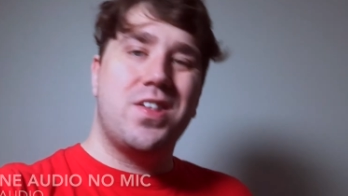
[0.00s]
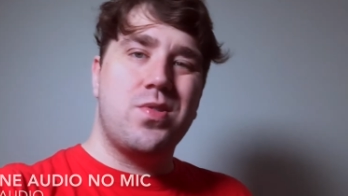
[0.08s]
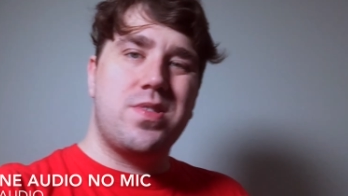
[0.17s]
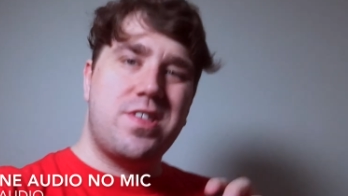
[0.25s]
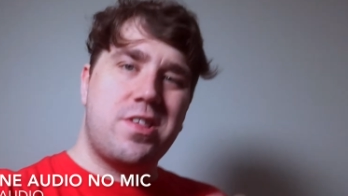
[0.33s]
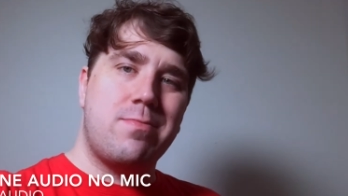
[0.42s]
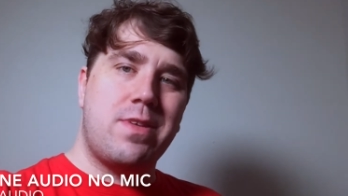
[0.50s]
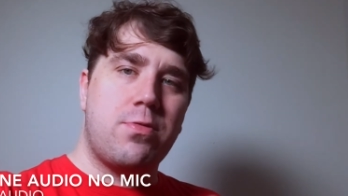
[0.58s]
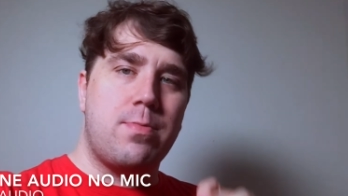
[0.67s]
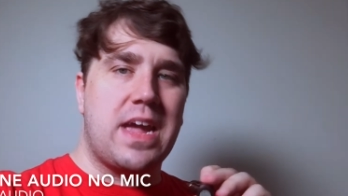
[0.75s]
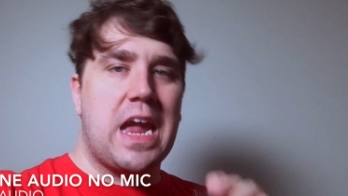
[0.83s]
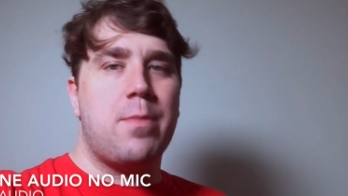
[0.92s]
So this is me
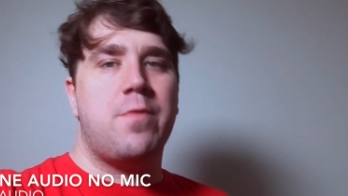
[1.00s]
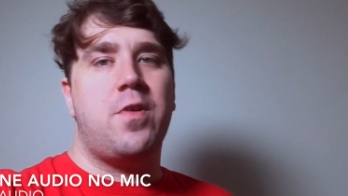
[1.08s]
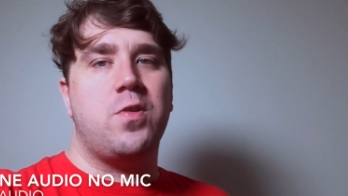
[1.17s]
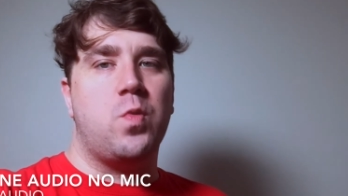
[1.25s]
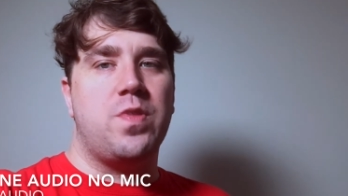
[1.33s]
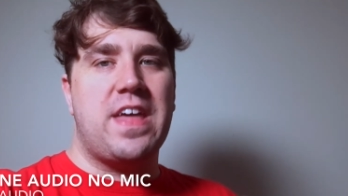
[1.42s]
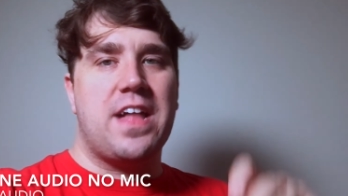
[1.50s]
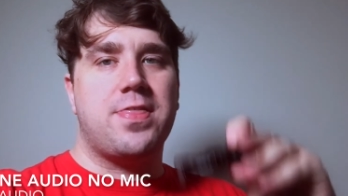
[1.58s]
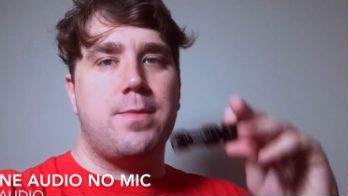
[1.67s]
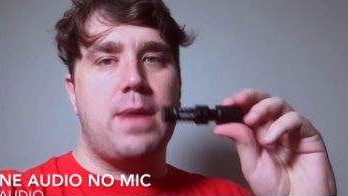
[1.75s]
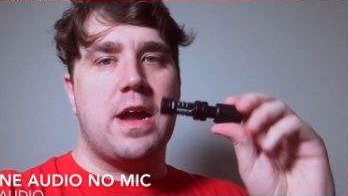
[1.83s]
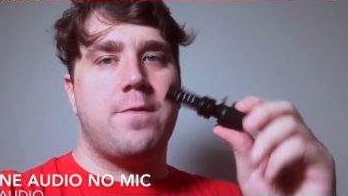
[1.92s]
through my camera phone without
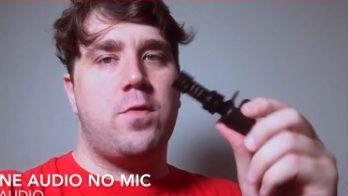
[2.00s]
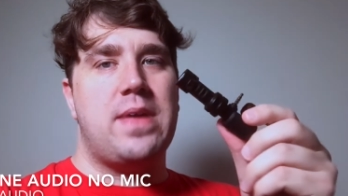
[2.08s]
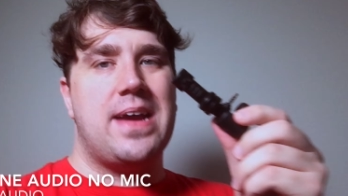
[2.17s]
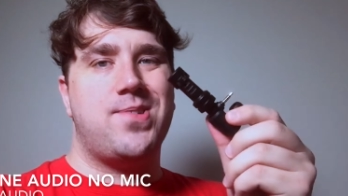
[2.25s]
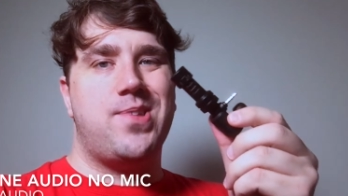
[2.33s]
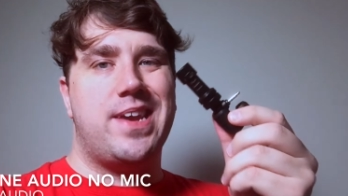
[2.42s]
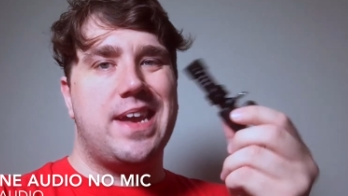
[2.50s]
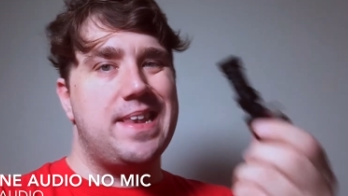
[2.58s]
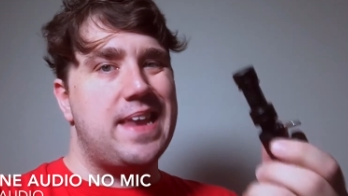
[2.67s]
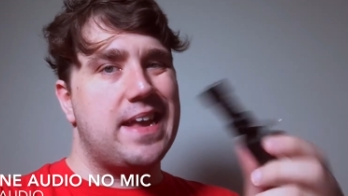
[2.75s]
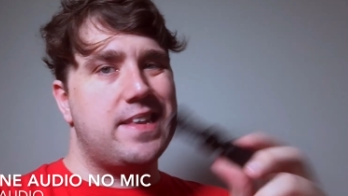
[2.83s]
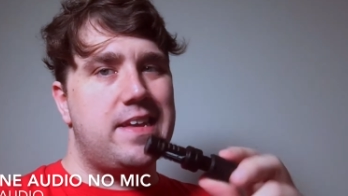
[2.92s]
the microphone actually
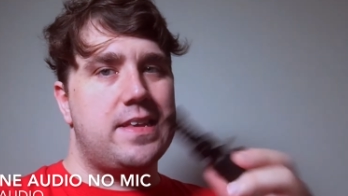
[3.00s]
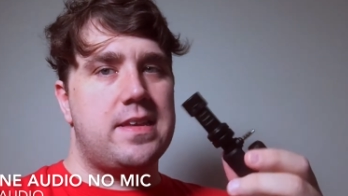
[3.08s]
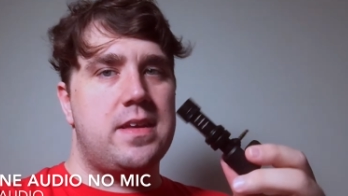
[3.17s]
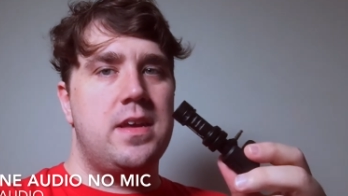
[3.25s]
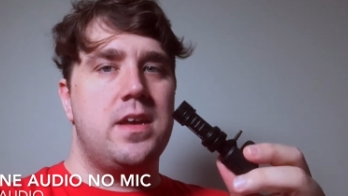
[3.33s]
connected.